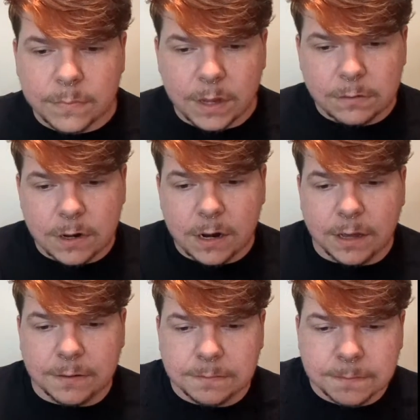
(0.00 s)
All
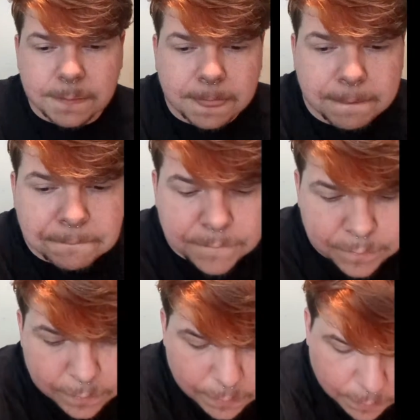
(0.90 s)
right,
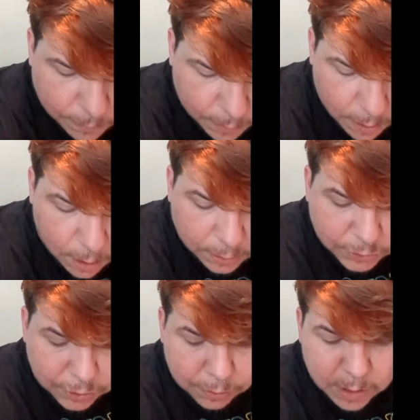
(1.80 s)
on
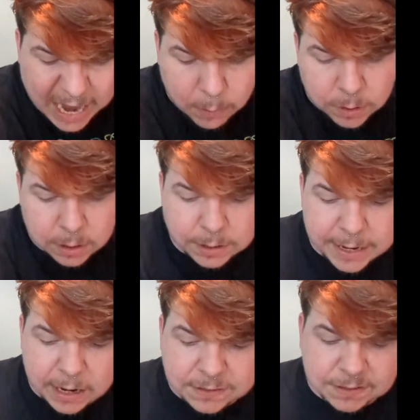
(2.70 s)
to our
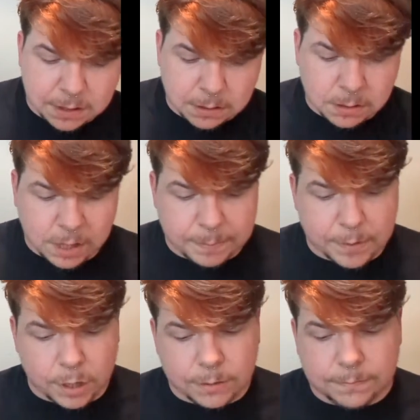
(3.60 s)
next
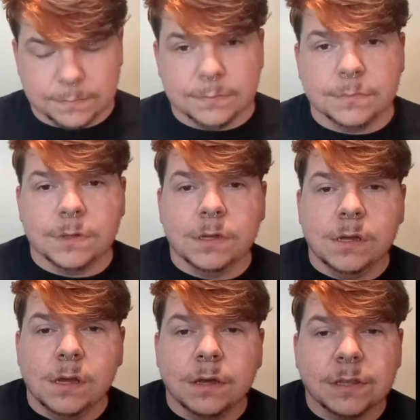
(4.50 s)
clipper.
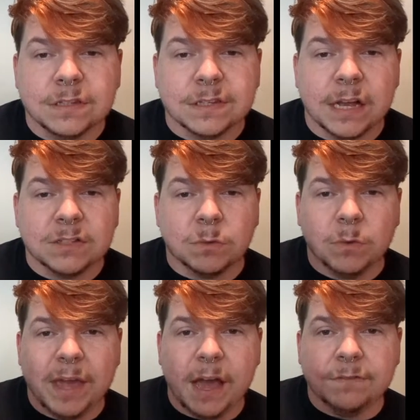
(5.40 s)
This next one
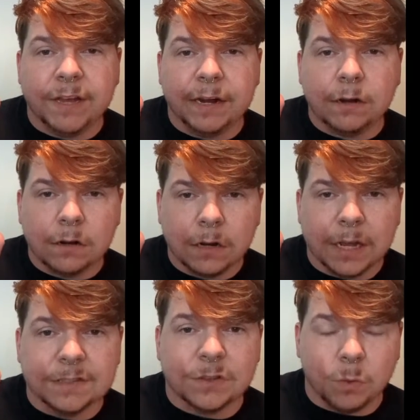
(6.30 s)
we have here
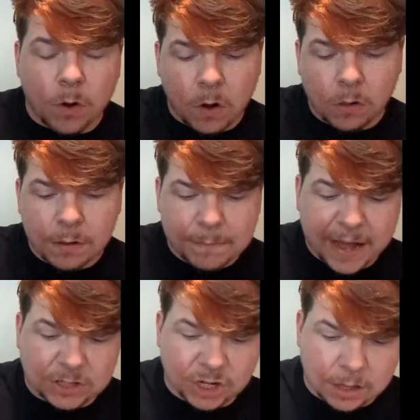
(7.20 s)
is the Wall
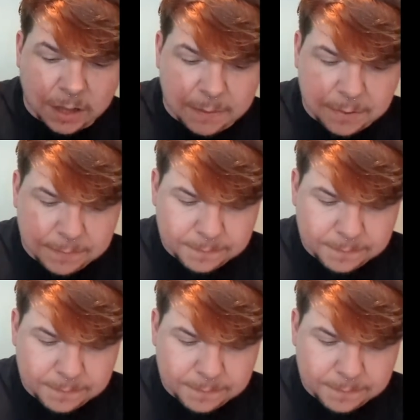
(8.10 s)
Magic Clip.